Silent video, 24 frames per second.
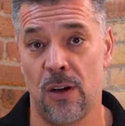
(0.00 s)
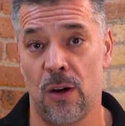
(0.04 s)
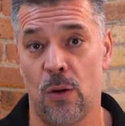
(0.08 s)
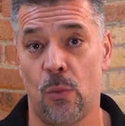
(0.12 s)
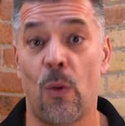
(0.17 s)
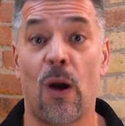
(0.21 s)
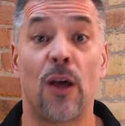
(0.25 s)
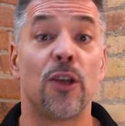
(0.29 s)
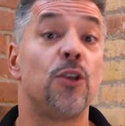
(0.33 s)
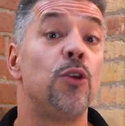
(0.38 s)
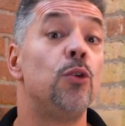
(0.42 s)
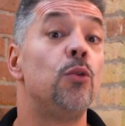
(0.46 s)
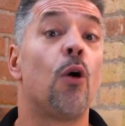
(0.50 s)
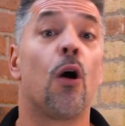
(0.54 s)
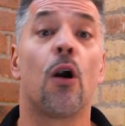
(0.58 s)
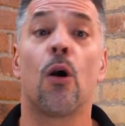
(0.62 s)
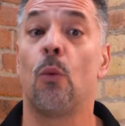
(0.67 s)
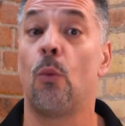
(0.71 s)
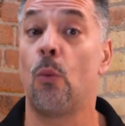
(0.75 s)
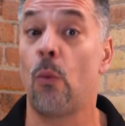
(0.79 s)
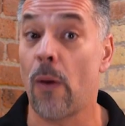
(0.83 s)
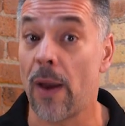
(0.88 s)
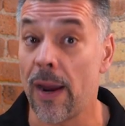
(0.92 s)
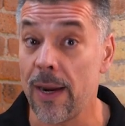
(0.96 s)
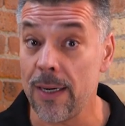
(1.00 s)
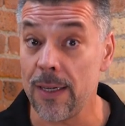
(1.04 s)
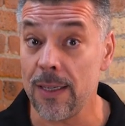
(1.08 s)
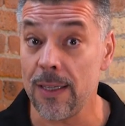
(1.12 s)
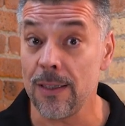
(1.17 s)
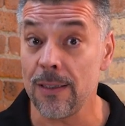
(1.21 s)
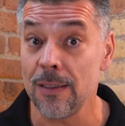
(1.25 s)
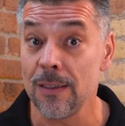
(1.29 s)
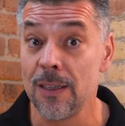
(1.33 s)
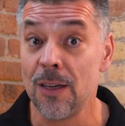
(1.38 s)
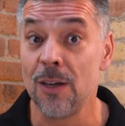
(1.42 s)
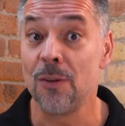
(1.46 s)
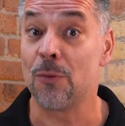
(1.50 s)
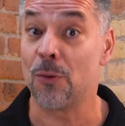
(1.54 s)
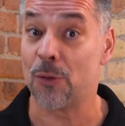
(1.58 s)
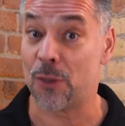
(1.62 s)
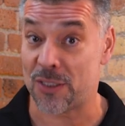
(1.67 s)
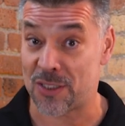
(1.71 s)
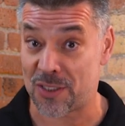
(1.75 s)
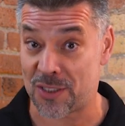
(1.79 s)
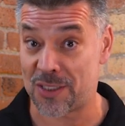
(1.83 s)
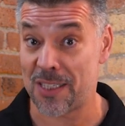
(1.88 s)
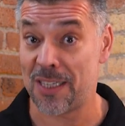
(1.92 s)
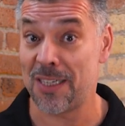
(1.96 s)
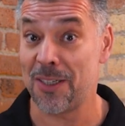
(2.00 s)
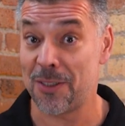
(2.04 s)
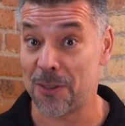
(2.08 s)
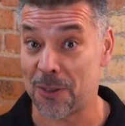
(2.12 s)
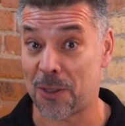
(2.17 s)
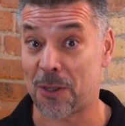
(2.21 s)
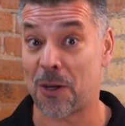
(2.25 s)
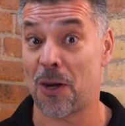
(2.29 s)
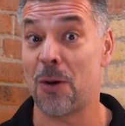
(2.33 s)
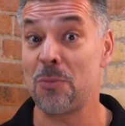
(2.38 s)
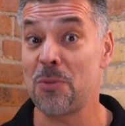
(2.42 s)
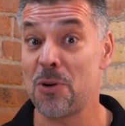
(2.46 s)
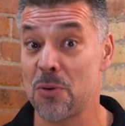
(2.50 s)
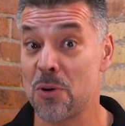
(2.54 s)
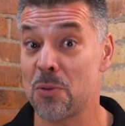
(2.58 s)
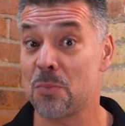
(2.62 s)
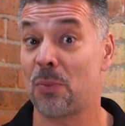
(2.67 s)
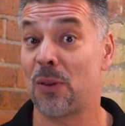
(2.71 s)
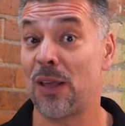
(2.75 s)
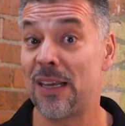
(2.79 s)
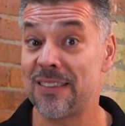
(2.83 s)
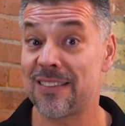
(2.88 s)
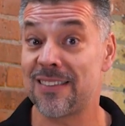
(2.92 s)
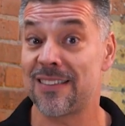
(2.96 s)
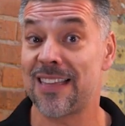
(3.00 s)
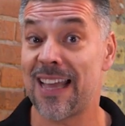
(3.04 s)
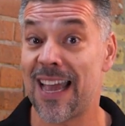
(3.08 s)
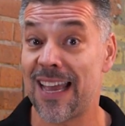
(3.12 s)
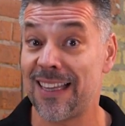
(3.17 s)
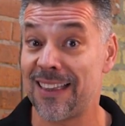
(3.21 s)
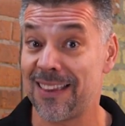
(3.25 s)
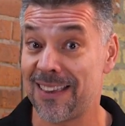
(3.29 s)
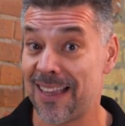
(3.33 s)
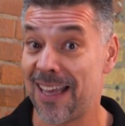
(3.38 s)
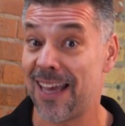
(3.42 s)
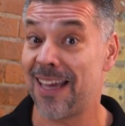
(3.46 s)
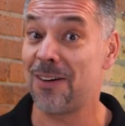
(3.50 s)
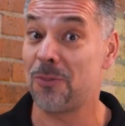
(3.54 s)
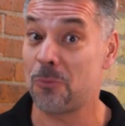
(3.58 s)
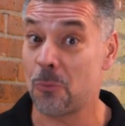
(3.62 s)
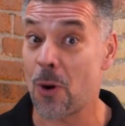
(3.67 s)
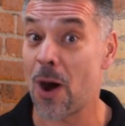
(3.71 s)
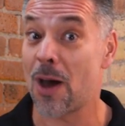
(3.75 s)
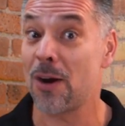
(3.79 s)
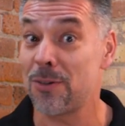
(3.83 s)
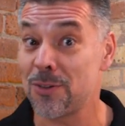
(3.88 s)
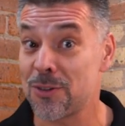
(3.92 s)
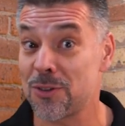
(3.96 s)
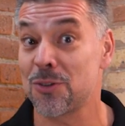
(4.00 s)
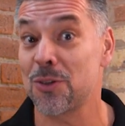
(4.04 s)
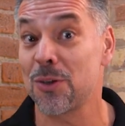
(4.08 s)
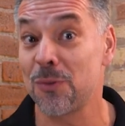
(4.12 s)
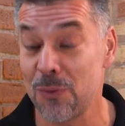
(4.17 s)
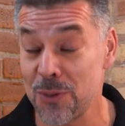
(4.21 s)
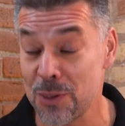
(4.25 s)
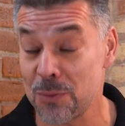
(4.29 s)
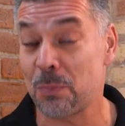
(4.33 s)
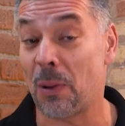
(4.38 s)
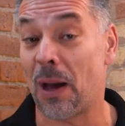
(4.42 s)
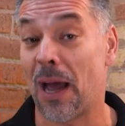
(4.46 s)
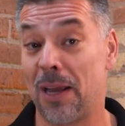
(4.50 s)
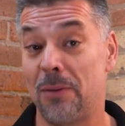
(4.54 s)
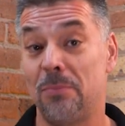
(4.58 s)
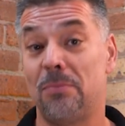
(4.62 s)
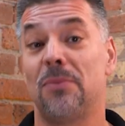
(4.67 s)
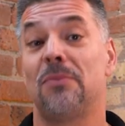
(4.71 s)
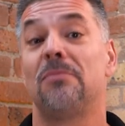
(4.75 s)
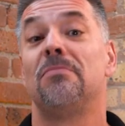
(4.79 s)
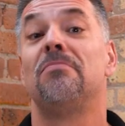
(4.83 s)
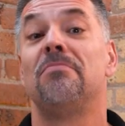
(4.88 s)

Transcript: While you are waiting for the city to come and replace that lead water service pipe,